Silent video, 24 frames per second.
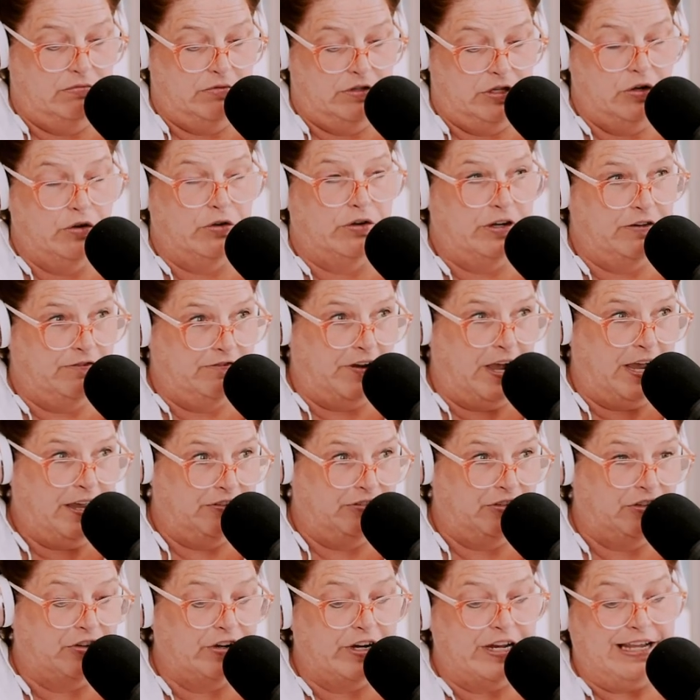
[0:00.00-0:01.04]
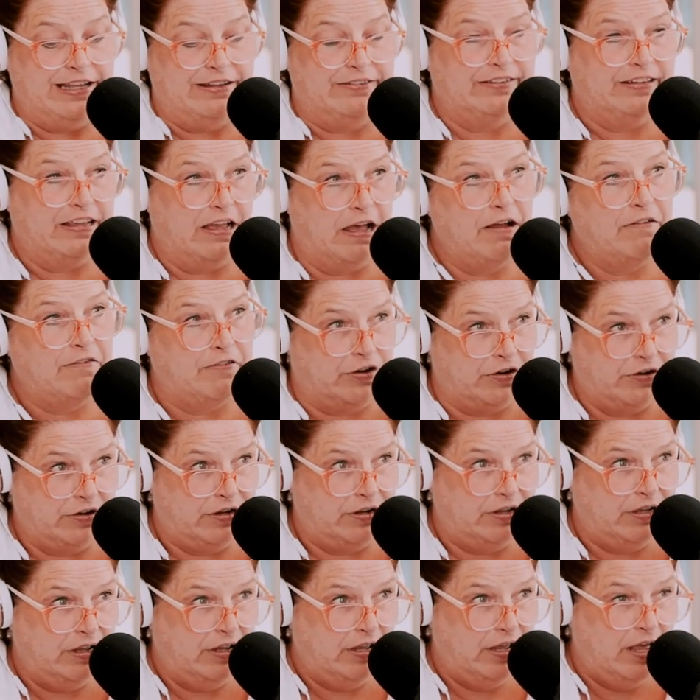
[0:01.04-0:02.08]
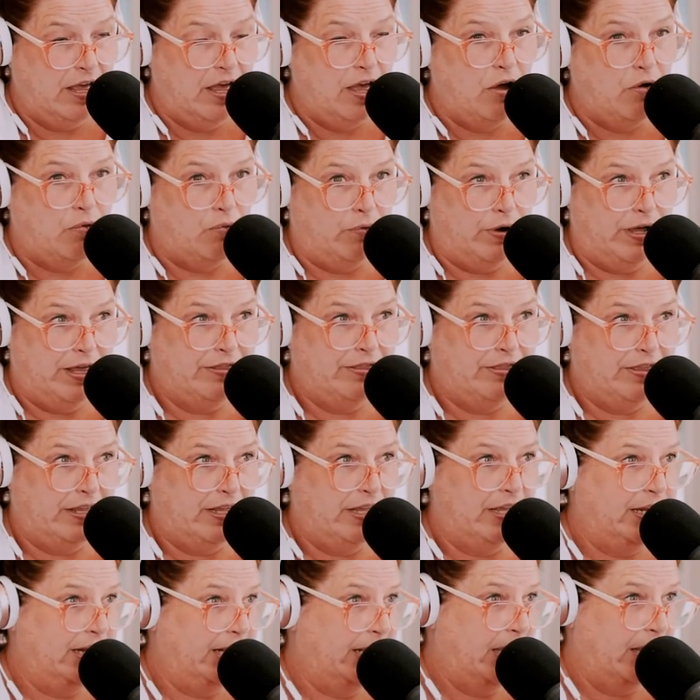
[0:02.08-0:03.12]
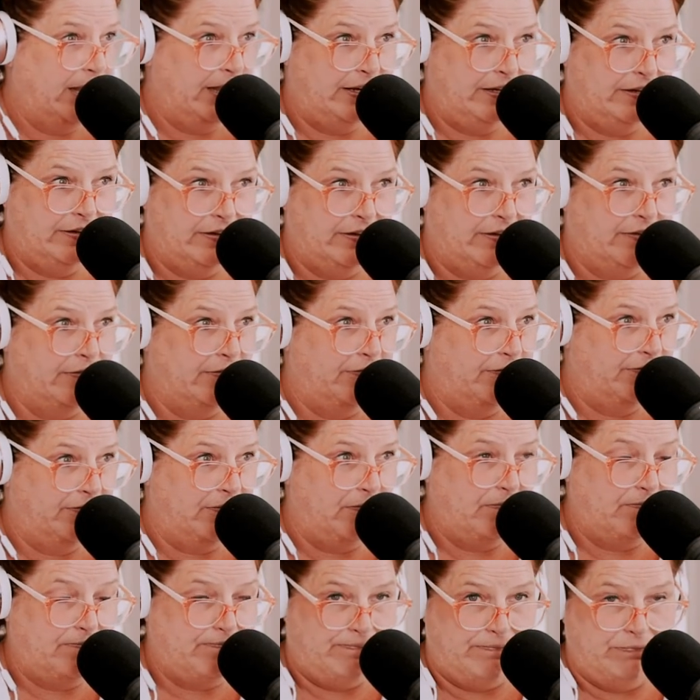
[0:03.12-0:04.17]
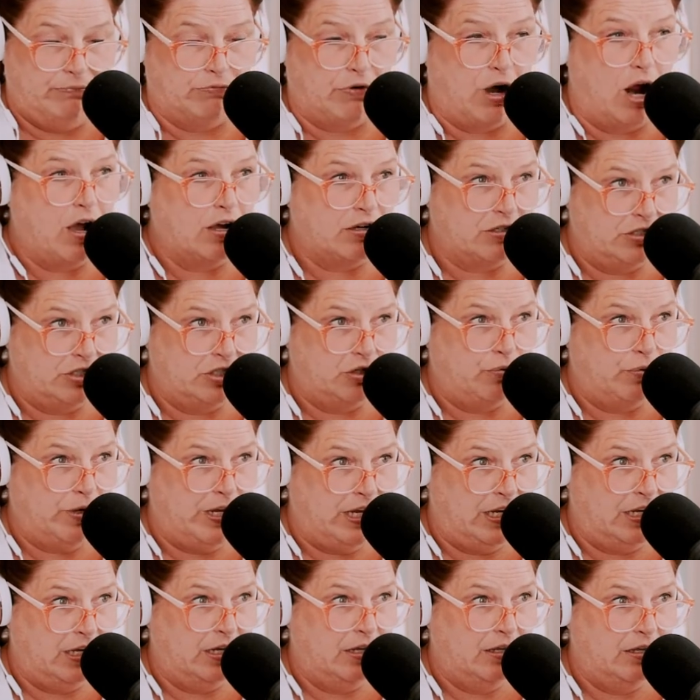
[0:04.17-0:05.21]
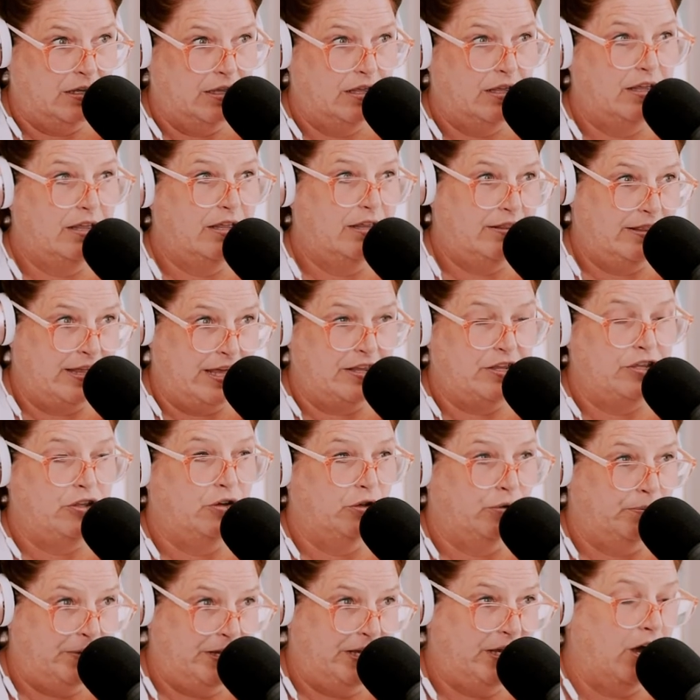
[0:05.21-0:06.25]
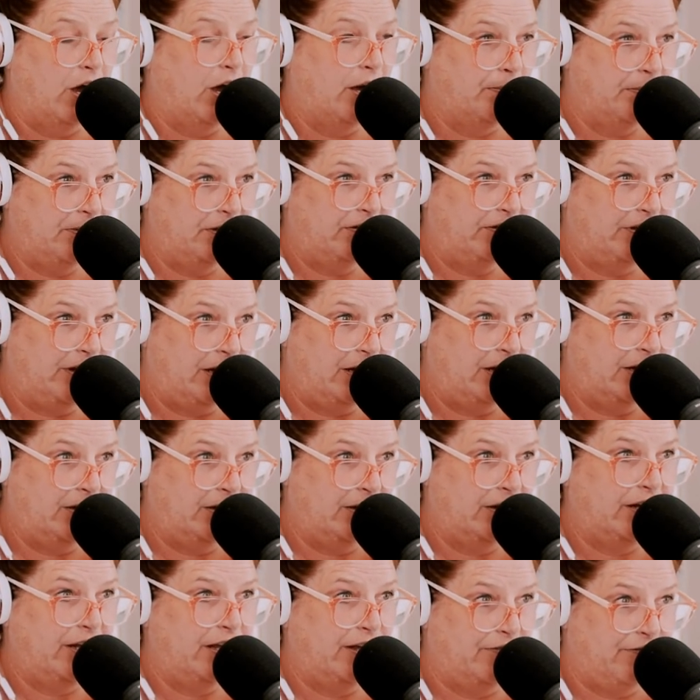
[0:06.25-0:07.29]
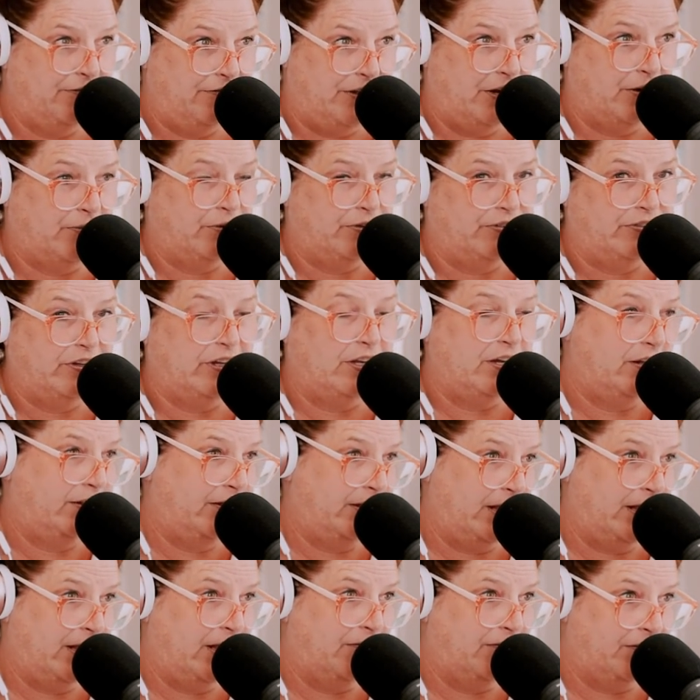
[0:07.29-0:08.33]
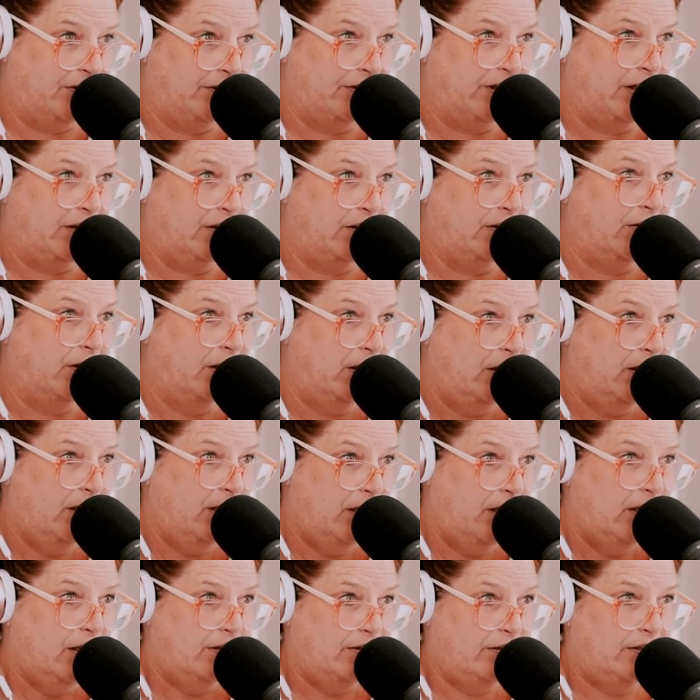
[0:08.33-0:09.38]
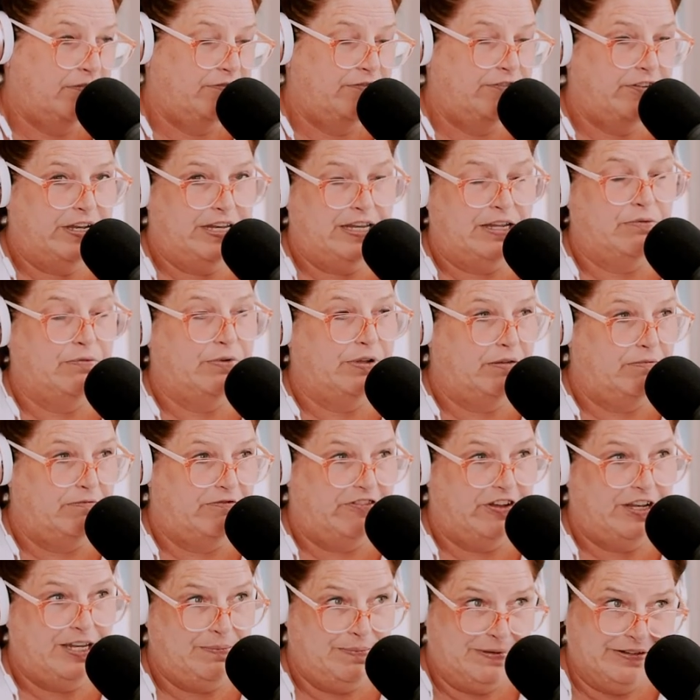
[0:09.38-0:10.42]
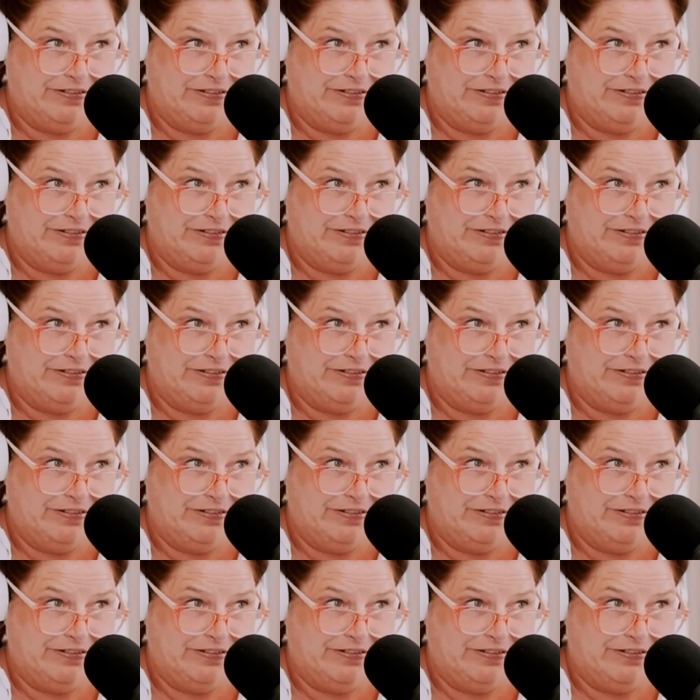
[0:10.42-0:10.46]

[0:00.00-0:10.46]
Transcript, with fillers: your advisor is covered mm-hmm. with any kind of wrongdoing mm-hmm. that you'll be compensated if there was anything ever done an issue yeah funny funny